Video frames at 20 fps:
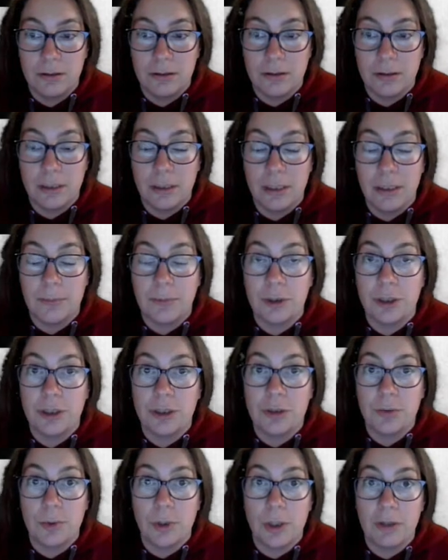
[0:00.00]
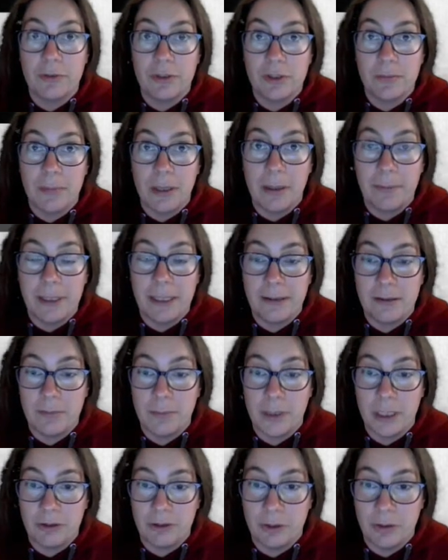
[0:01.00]
the British War Office map as a
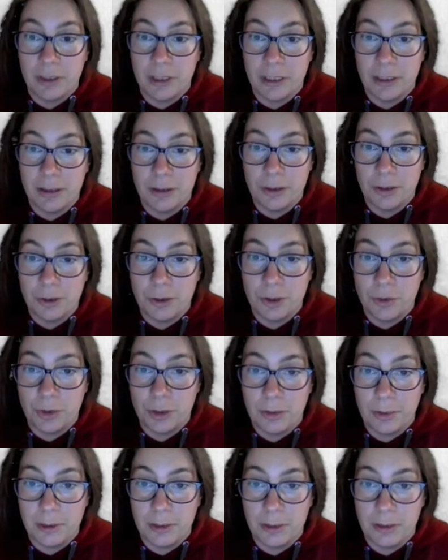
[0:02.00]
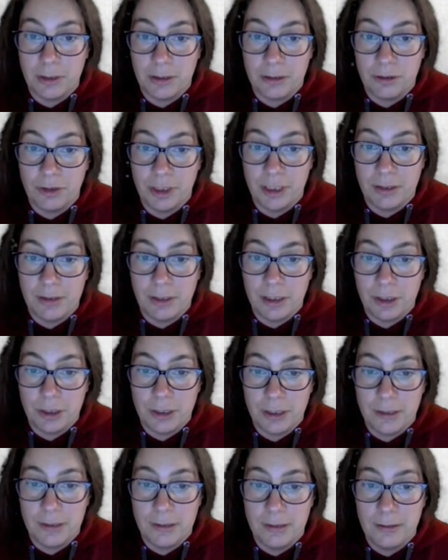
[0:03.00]
background layer to show you where the train station
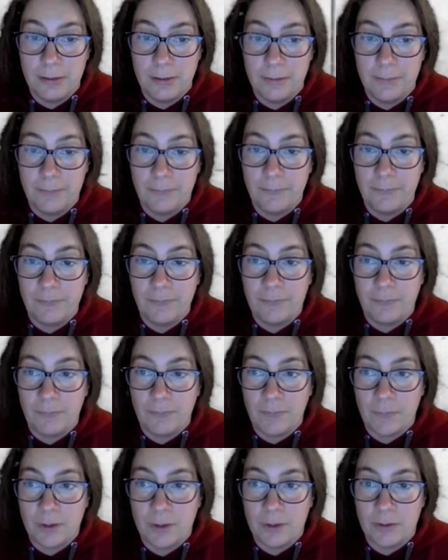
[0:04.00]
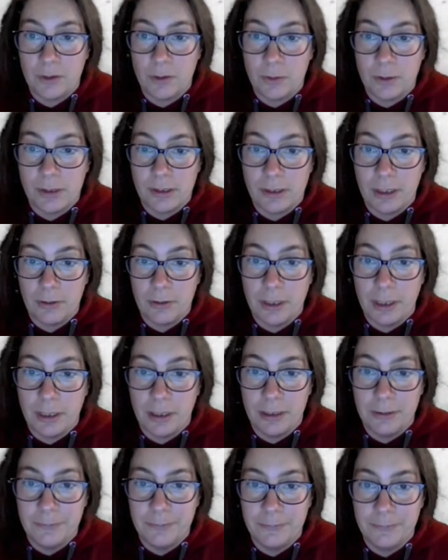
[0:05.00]
is. So it's down
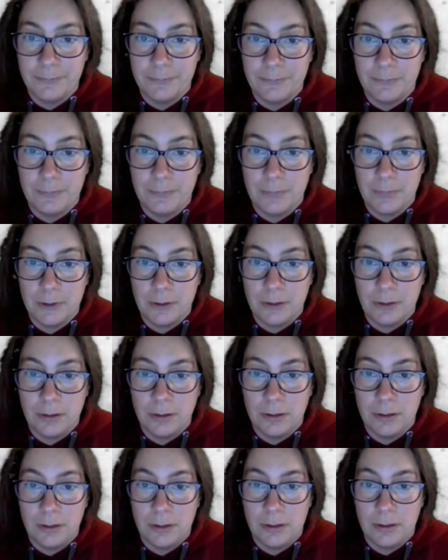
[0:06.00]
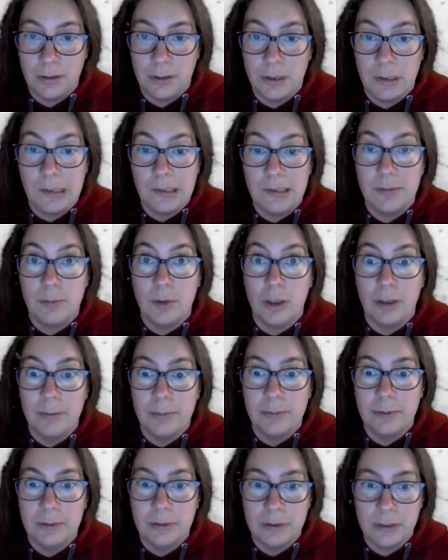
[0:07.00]
here, this
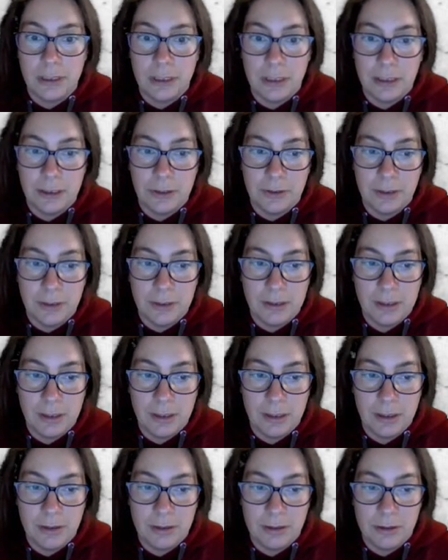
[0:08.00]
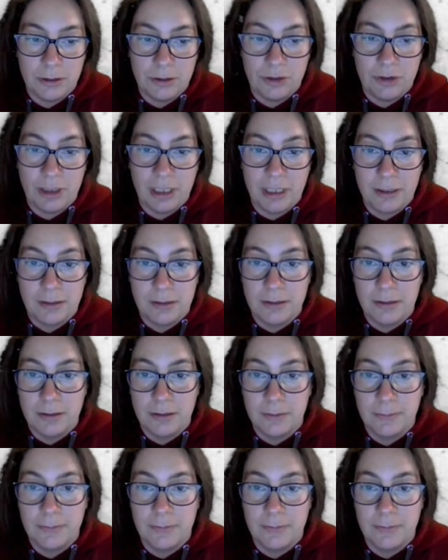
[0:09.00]
blob, and you can see the tracks.